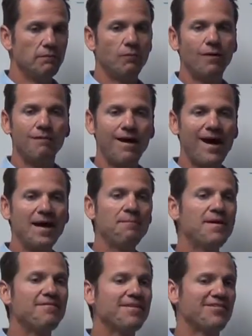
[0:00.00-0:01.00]
Well,
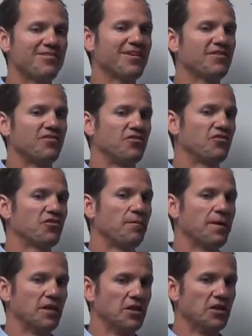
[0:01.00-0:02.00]
IPv6 is just
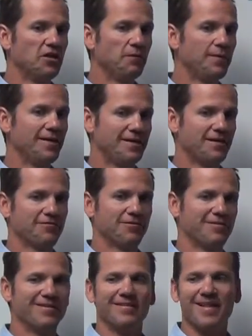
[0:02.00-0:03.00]
going to be a little bit
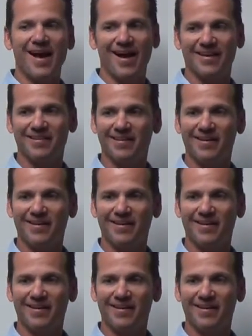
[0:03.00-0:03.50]
different than that.